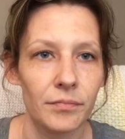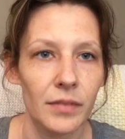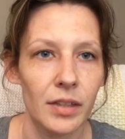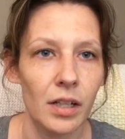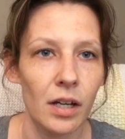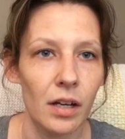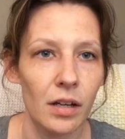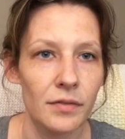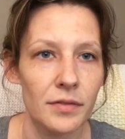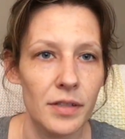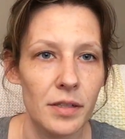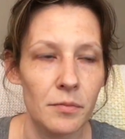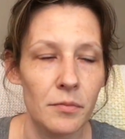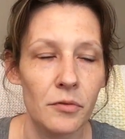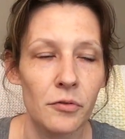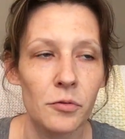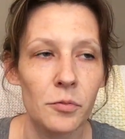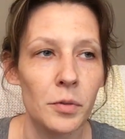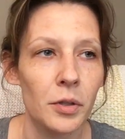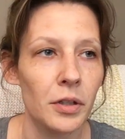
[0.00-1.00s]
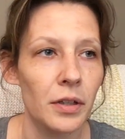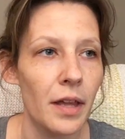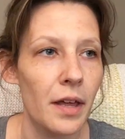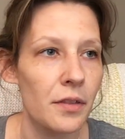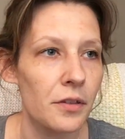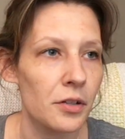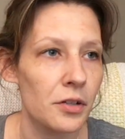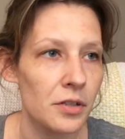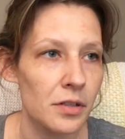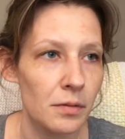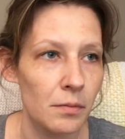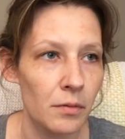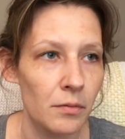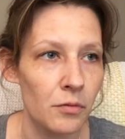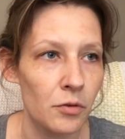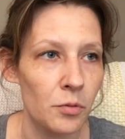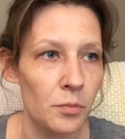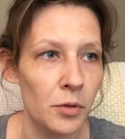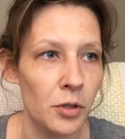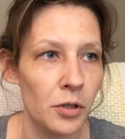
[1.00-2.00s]
cuffs. Some of them are leather, some of
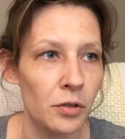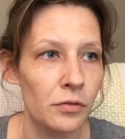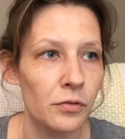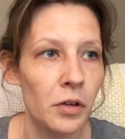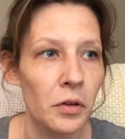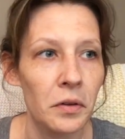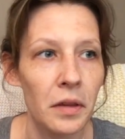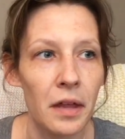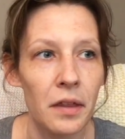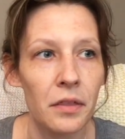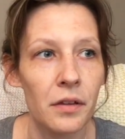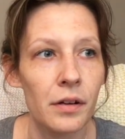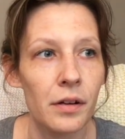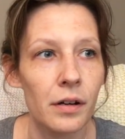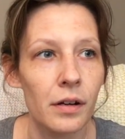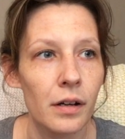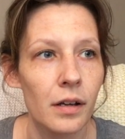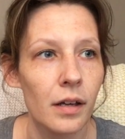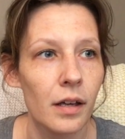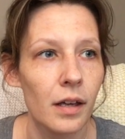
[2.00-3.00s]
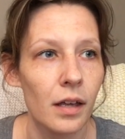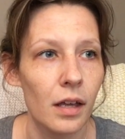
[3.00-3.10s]
them are faux leather.